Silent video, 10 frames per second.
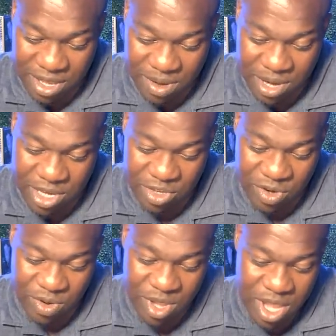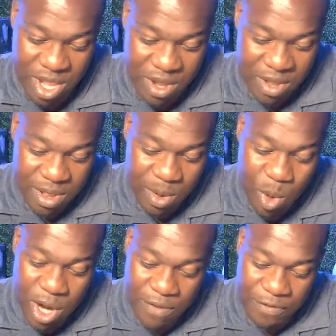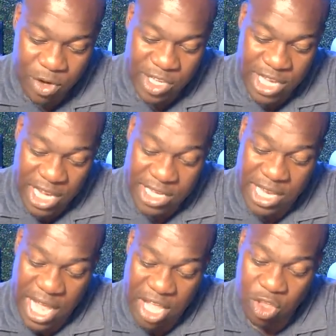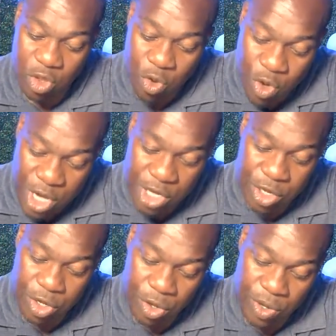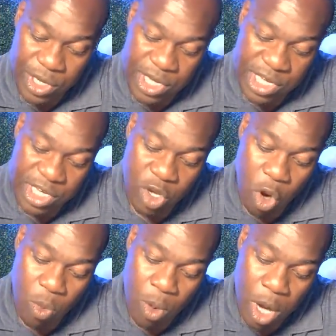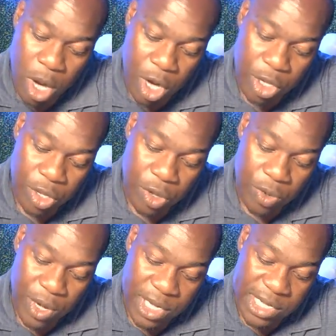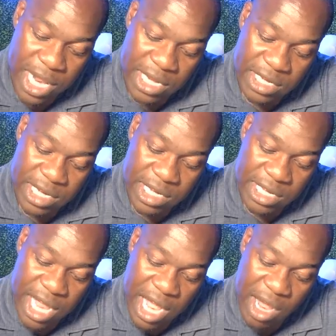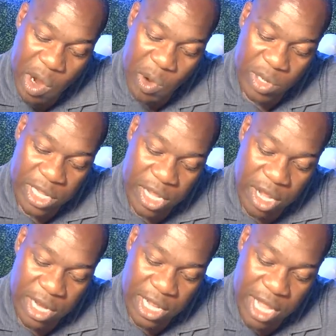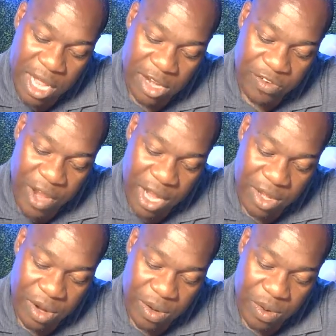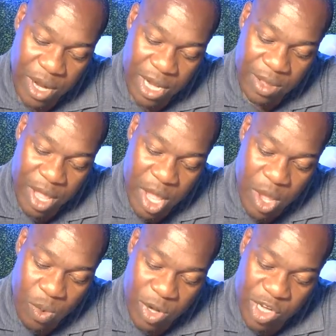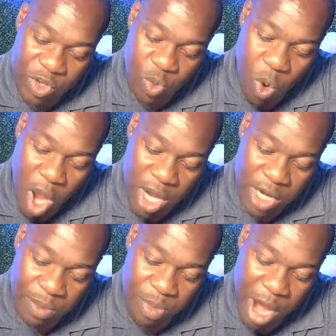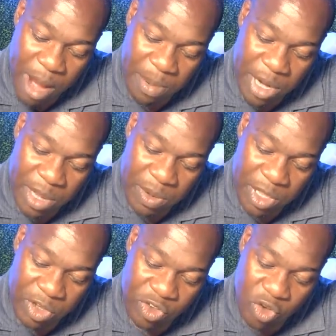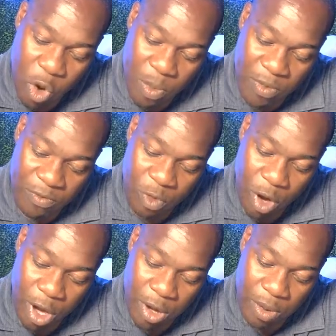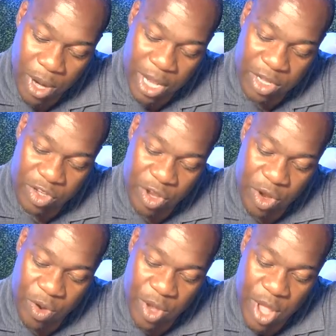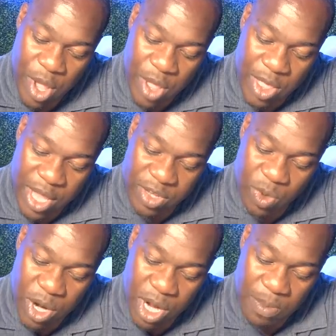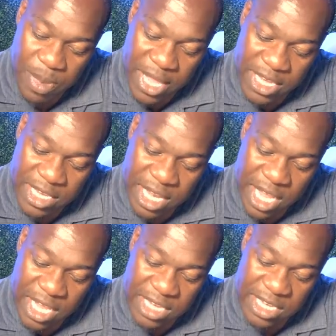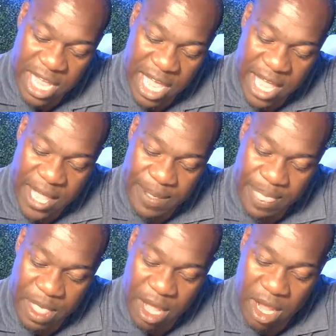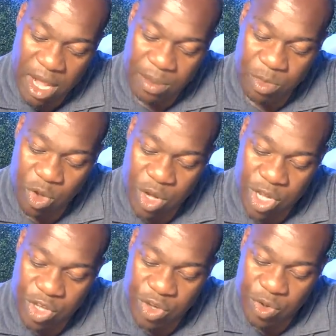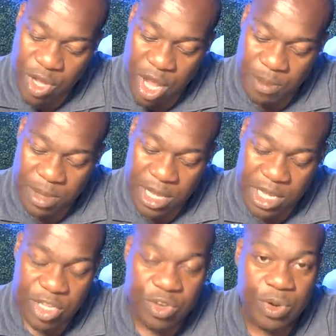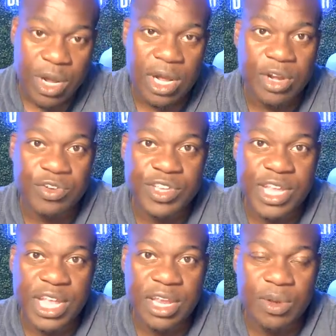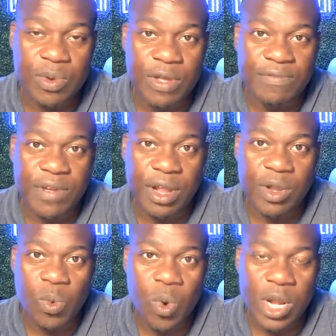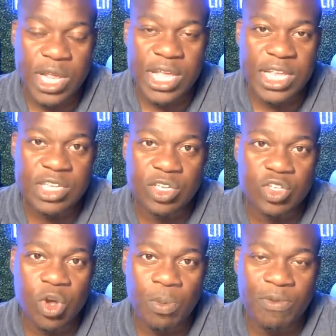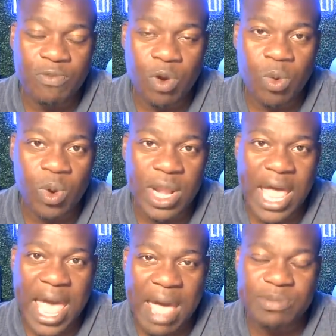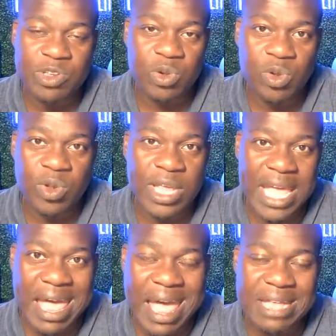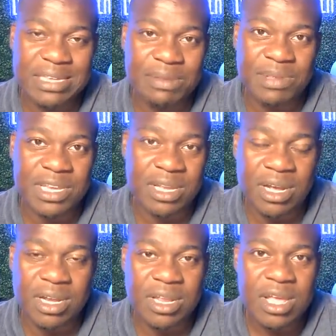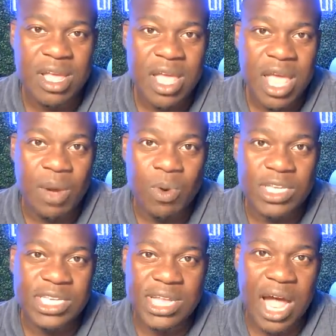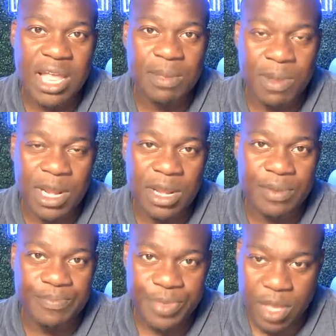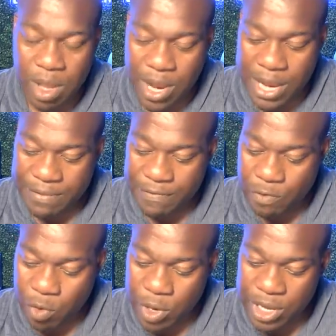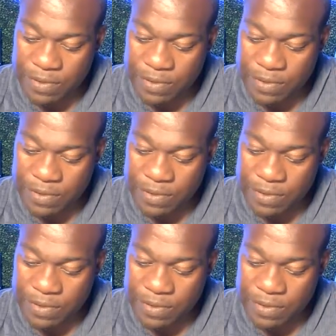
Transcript: All right. So one of the first things that you need to do is, this is homework on you, and it's not only on the contractor, right? Which is walking the property with the scope of work, right? So that's one of the biggest things that you need to come into an understanding with. What is the scope of work? What absolutely has to be done, and what's documented, right? For